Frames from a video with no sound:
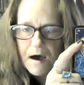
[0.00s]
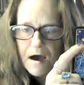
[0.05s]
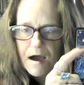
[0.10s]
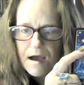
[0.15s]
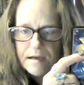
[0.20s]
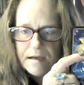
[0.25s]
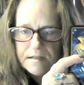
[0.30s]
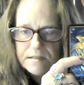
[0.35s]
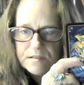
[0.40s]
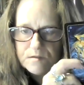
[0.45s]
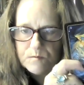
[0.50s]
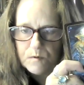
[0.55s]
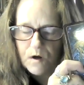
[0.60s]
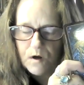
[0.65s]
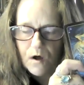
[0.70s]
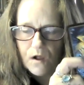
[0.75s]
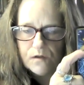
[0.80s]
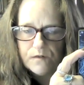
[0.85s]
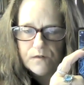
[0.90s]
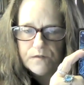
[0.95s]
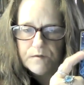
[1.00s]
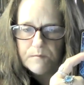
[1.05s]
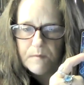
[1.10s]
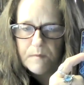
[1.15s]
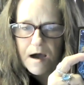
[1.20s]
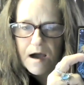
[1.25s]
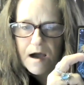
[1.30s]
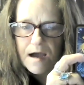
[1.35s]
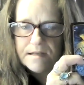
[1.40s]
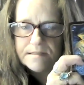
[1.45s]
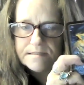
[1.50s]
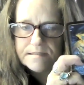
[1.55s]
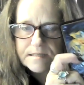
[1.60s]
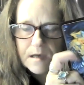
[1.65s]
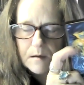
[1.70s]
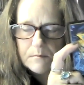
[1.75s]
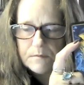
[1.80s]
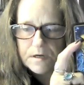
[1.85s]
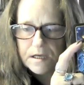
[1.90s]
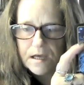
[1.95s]
of the minds when all of the
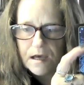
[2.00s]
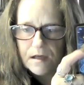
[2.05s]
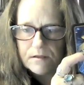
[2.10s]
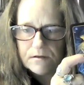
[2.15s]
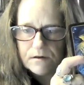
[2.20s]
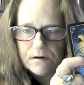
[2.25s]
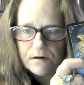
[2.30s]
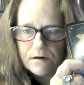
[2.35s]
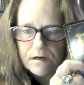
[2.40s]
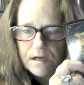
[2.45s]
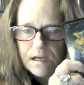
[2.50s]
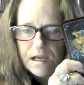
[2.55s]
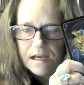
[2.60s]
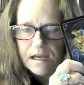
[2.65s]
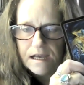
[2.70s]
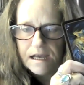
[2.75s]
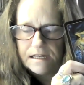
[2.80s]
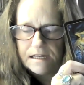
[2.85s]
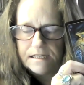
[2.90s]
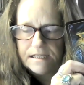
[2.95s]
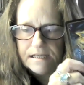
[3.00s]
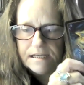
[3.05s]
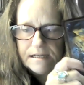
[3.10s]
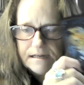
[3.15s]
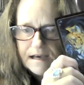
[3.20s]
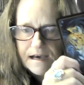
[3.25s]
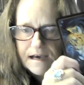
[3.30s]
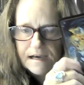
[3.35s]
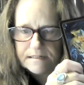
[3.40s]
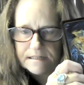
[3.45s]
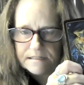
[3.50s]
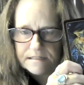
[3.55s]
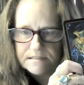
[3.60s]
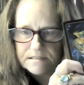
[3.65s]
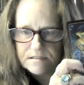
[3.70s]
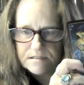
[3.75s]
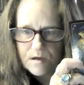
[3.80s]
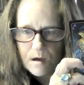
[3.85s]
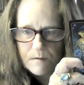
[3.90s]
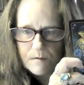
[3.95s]
minds come together and connect
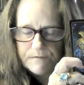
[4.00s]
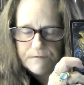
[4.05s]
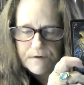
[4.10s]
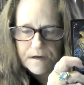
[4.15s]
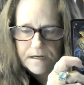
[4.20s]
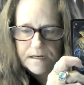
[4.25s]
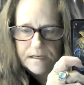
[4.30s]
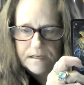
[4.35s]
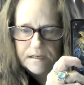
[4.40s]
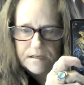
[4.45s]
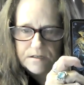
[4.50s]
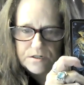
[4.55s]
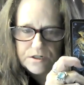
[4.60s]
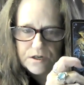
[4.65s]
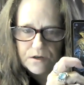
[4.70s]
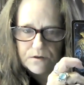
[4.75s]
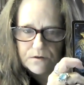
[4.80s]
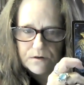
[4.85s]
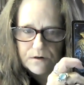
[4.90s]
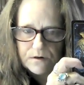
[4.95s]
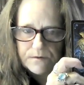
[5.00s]
and stop fighting each